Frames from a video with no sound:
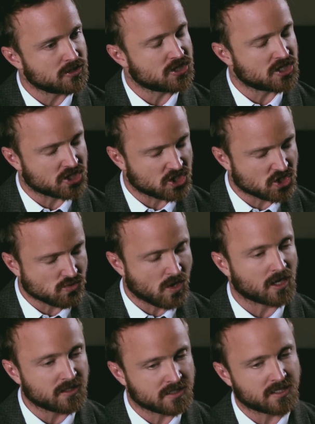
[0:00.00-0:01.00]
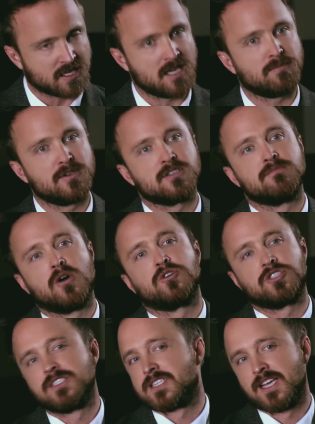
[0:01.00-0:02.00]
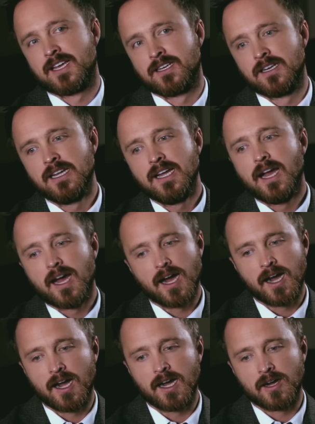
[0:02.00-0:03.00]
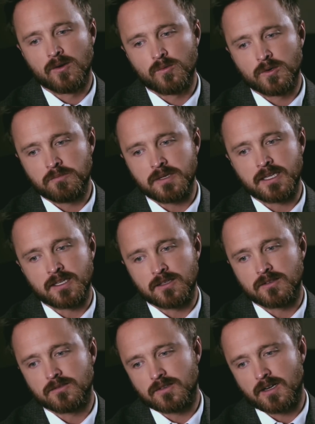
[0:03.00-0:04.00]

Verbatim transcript: just struggling to keep his emotions in would be,